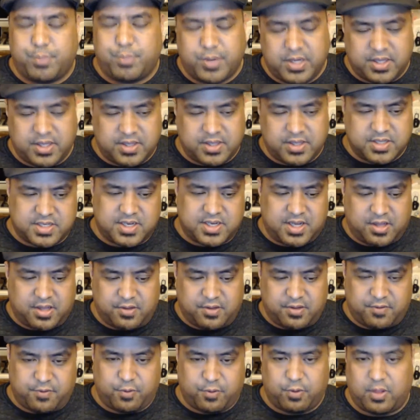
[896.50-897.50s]
putting this
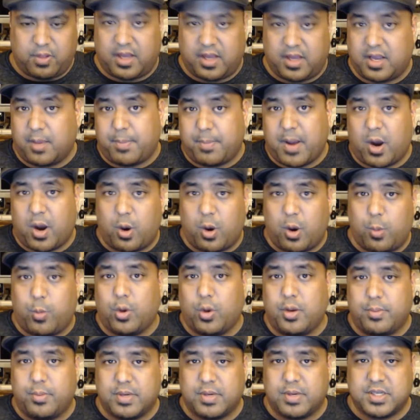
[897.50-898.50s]
together for like a
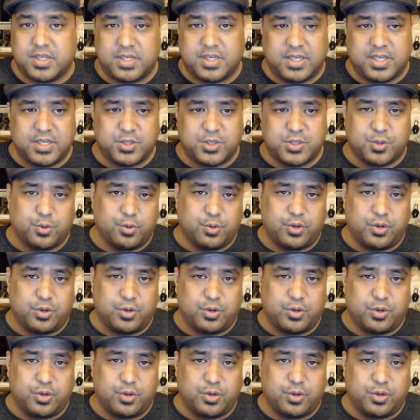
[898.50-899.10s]
PowerPoint presentation